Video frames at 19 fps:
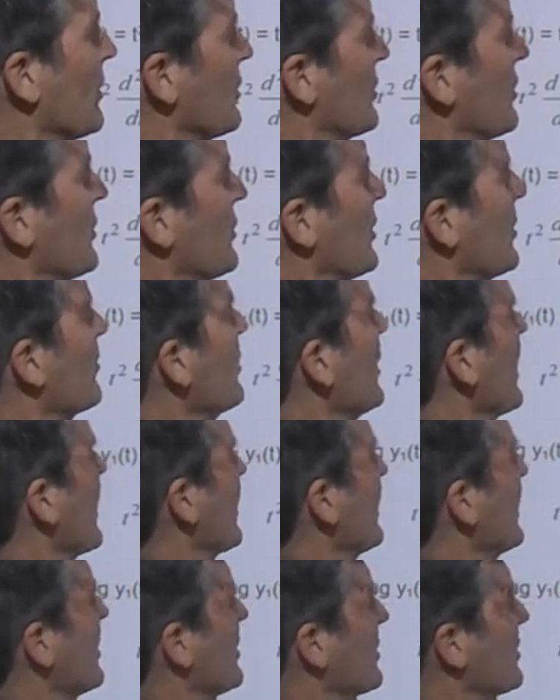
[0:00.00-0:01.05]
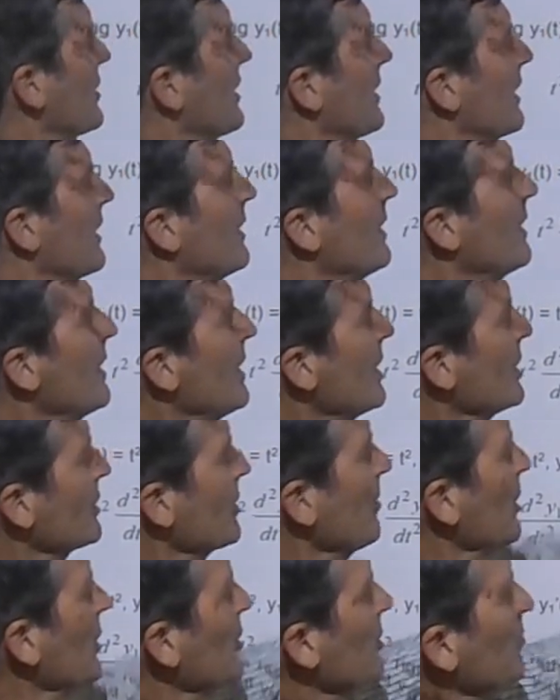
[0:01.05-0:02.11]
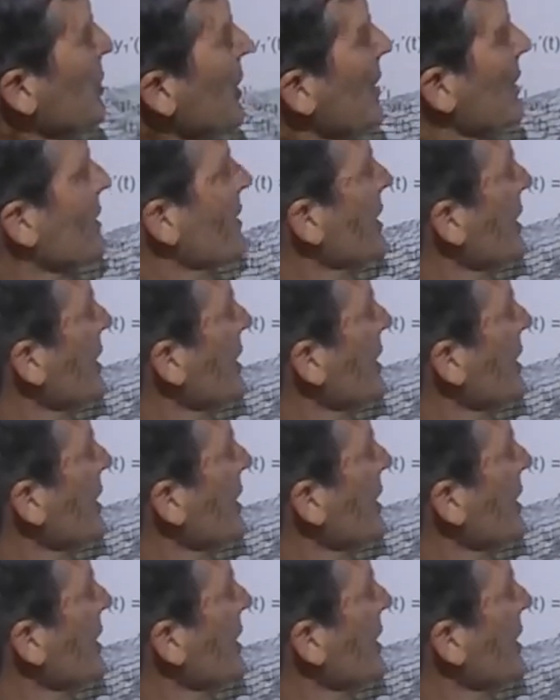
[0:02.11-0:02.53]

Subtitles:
So you can plug it in to see it. Similarly, you can plug t